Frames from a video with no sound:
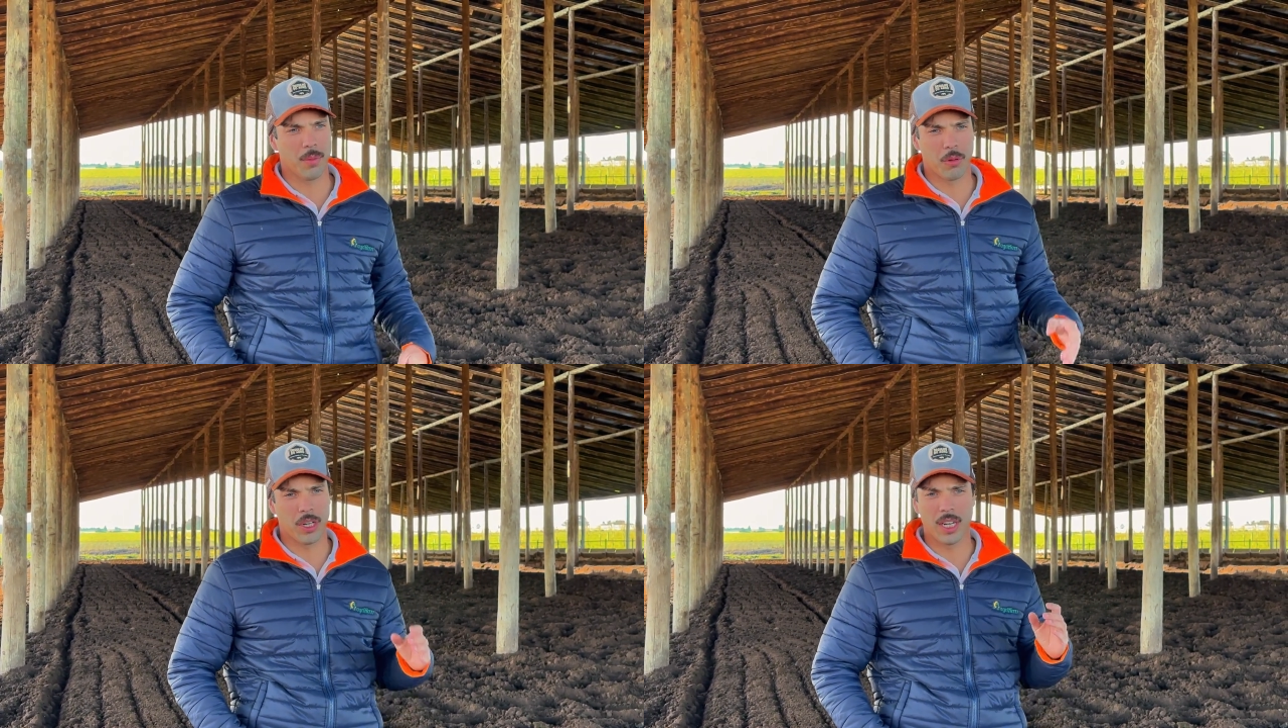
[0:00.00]

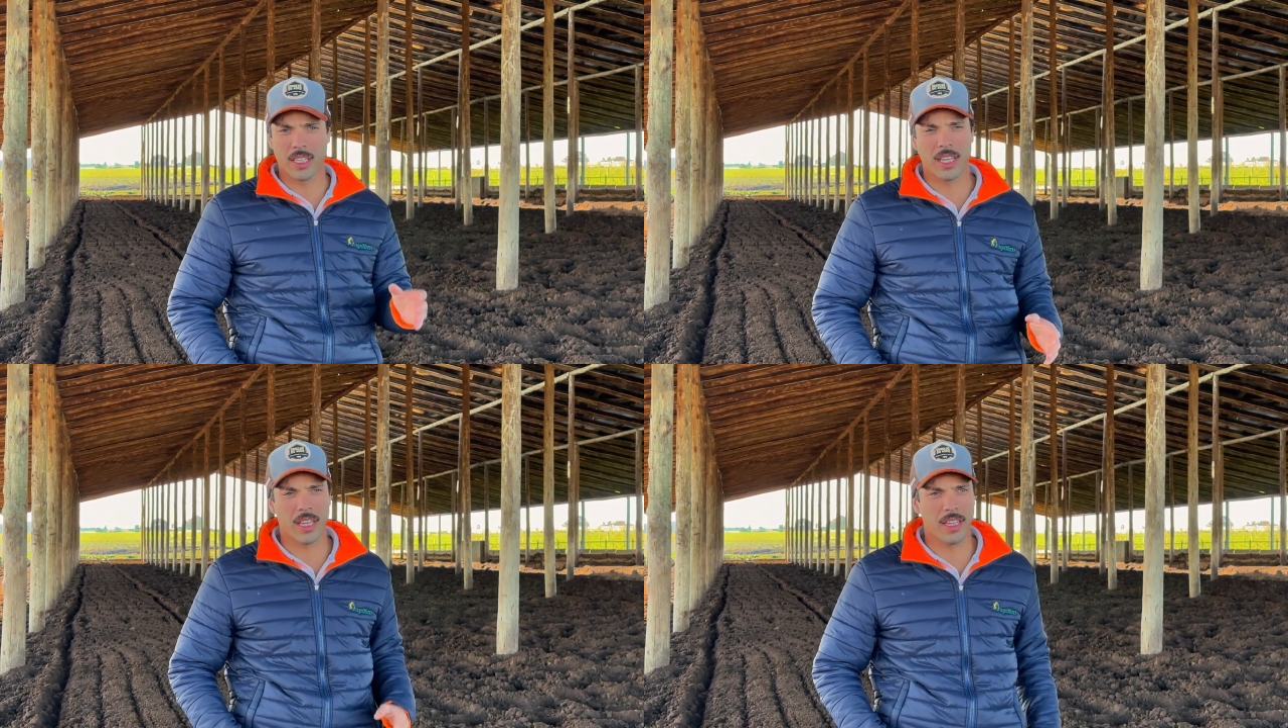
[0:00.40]
that
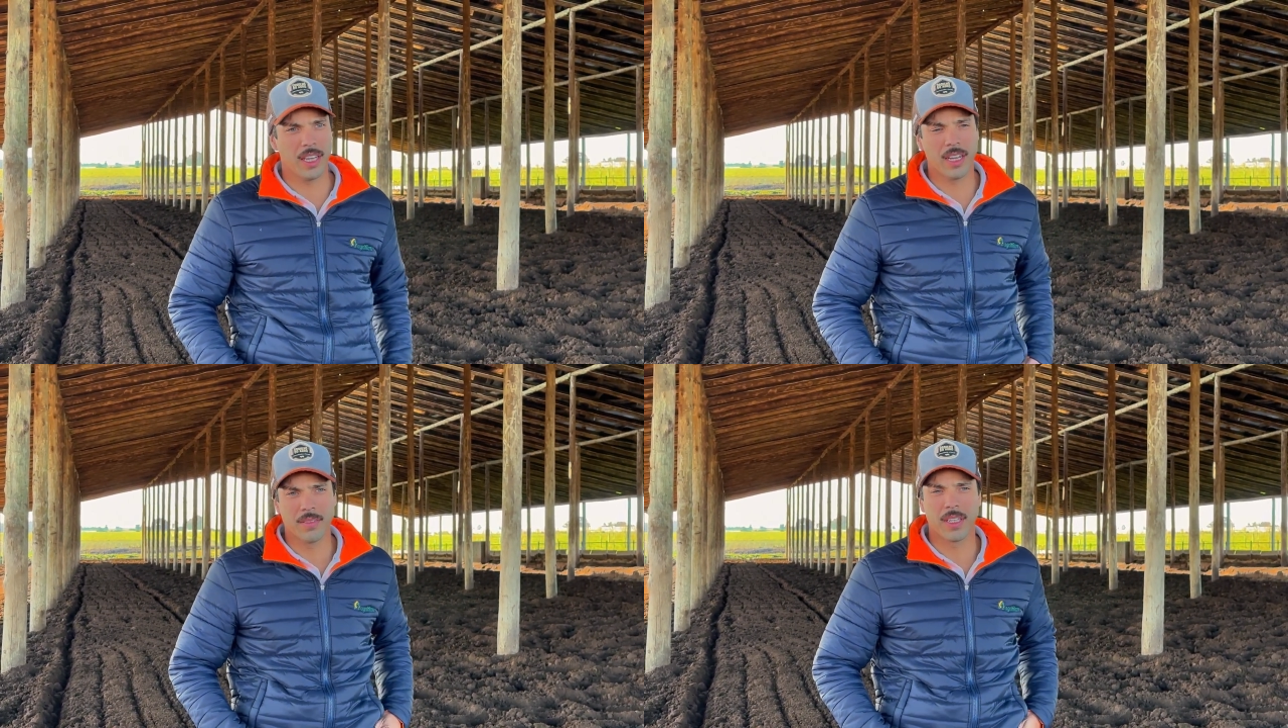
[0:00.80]
Diego
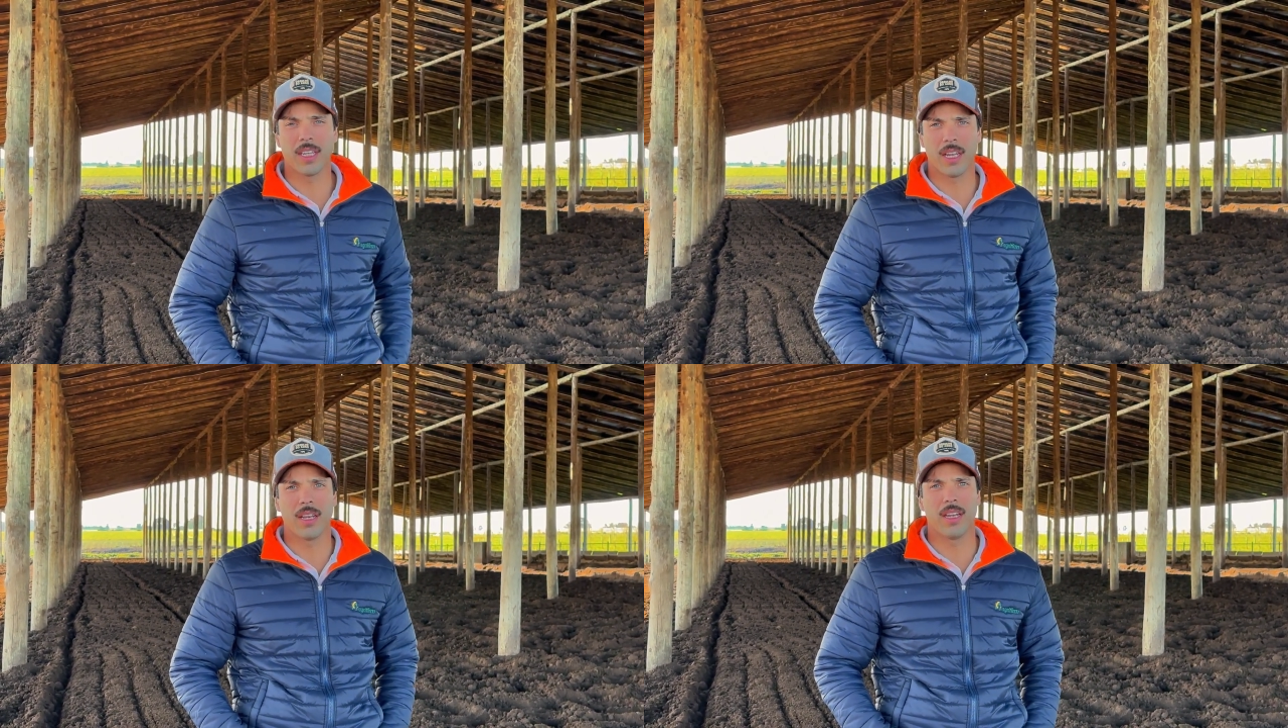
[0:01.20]
mentioned
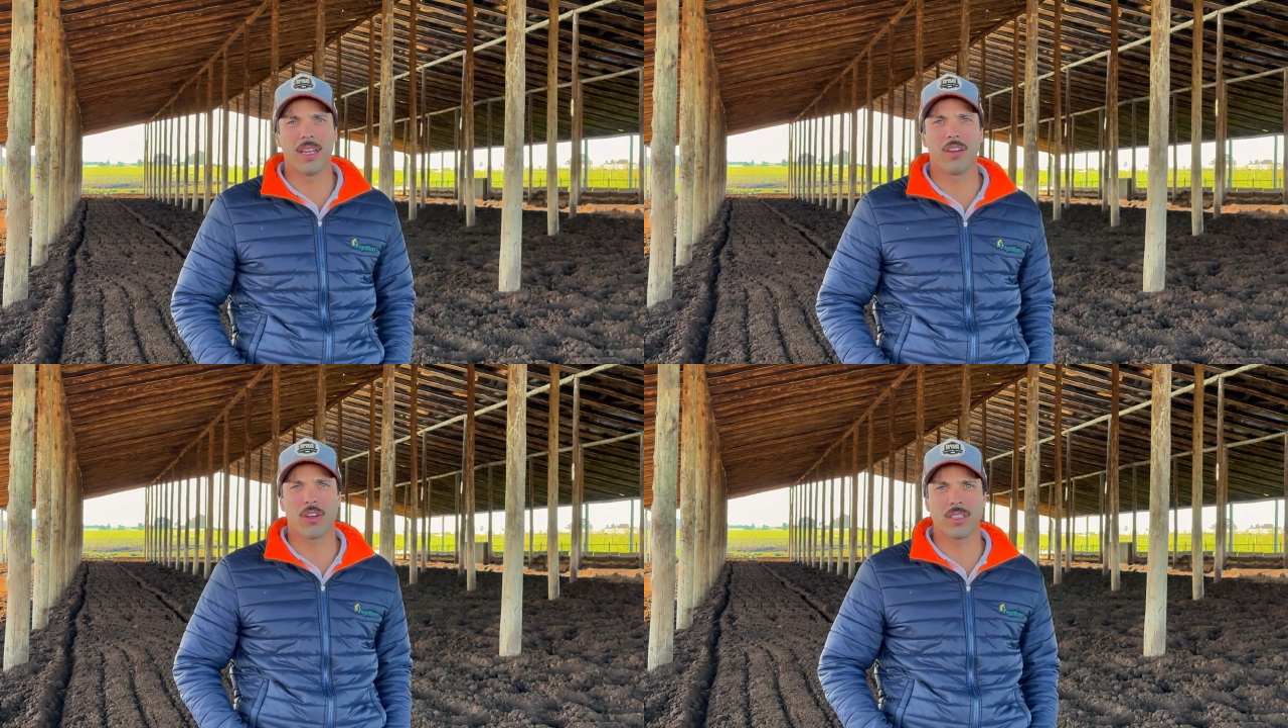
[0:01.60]
for
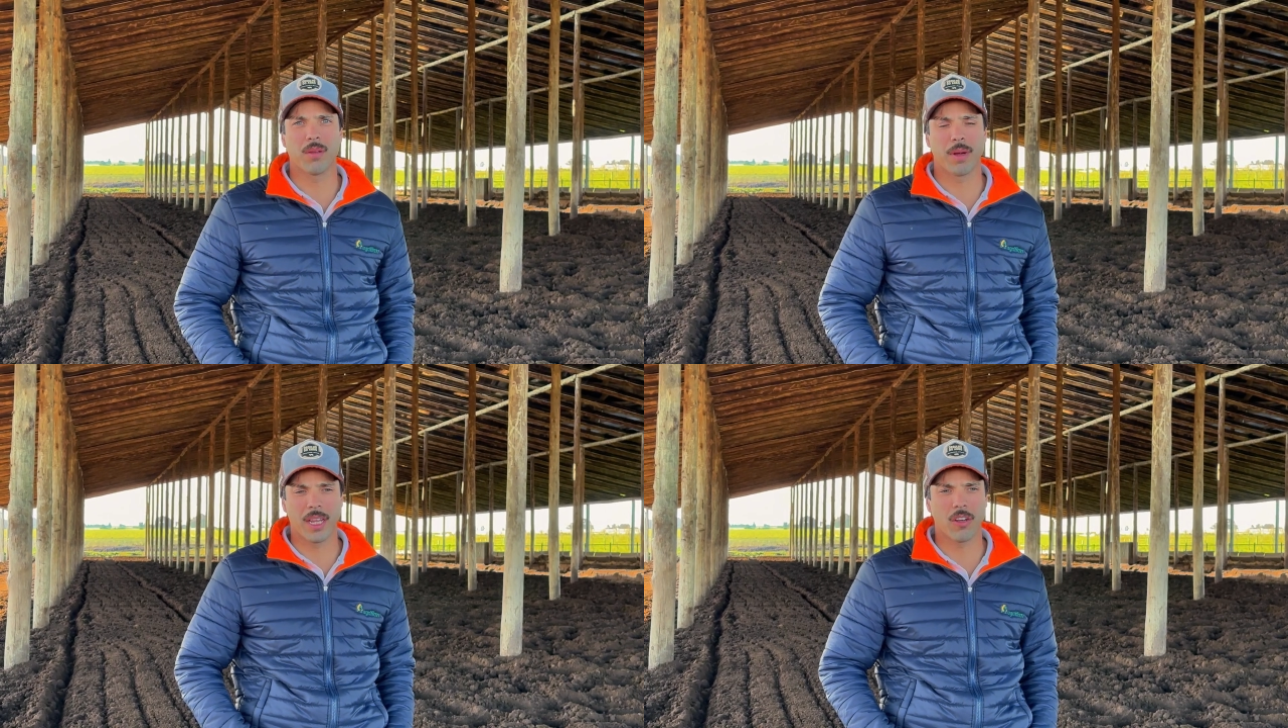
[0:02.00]

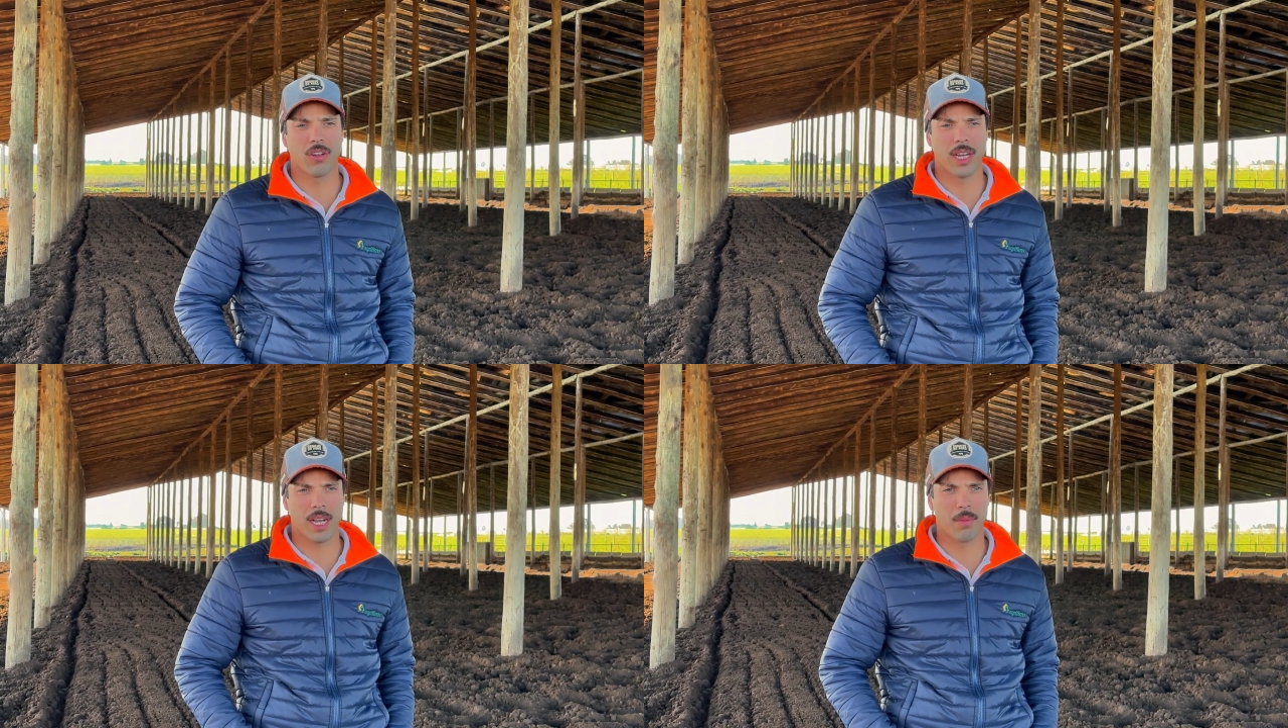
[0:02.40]
maintaining the
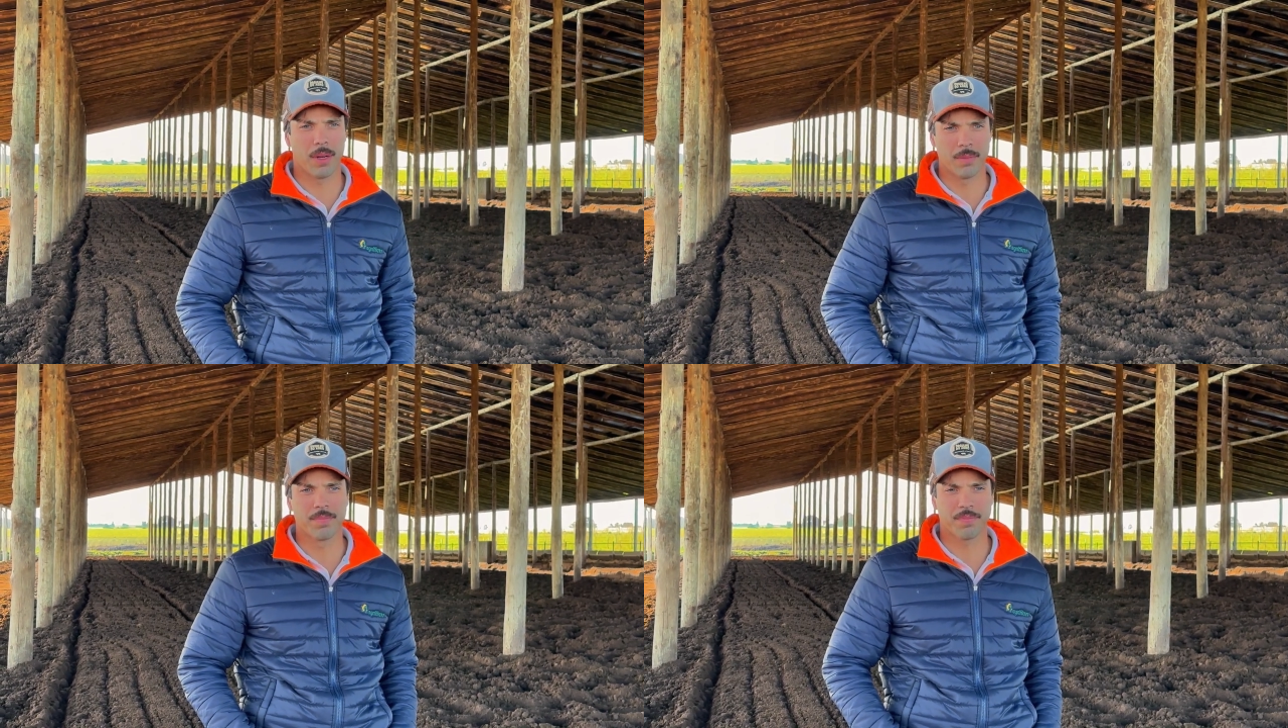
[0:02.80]
bedding.